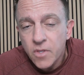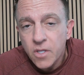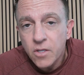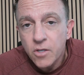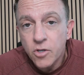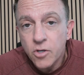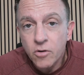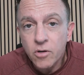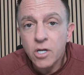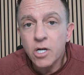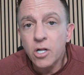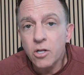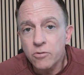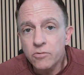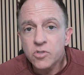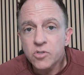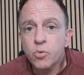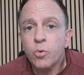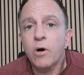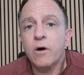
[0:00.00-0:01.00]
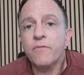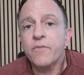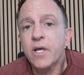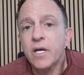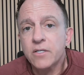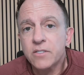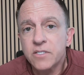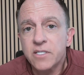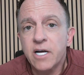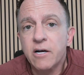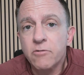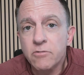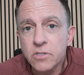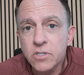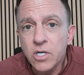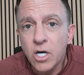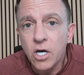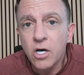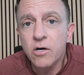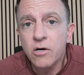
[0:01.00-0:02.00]
you're going to lose twelve thousand dollars
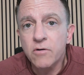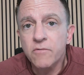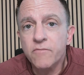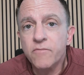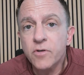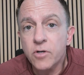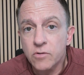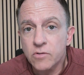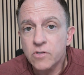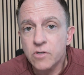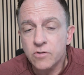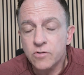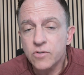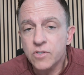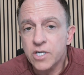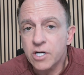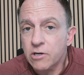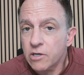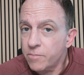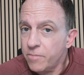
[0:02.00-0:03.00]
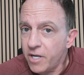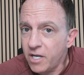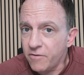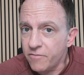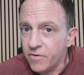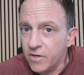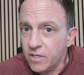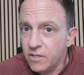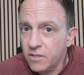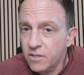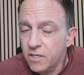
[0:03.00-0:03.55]
of your Social Security benefit.